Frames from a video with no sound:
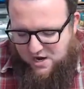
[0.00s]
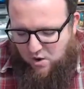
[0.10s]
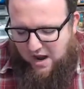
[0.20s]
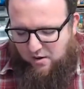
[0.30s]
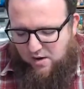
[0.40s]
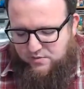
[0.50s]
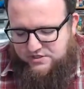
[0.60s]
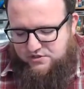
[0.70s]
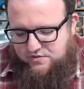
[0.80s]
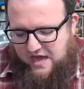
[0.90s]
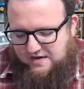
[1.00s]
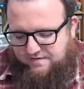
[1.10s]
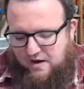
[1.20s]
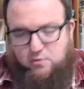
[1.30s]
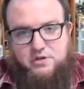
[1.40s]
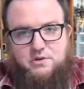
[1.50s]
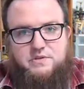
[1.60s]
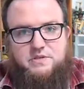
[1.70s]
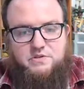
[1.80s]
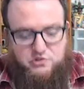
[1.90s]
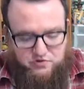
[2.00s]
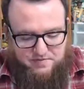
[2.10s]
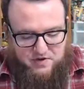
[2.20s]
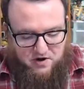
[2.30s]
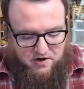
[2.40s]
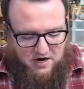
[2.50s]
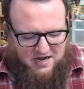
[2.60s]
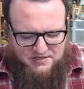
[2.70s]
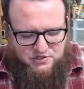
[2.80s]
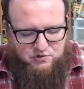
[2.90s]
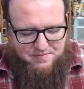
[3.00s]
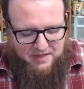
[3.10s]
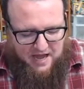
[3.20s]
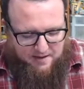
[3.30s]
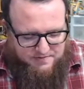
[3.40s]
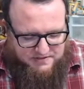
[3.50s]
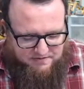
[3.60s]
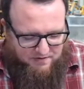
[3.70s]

know how I would do that if I were using Streamlabs.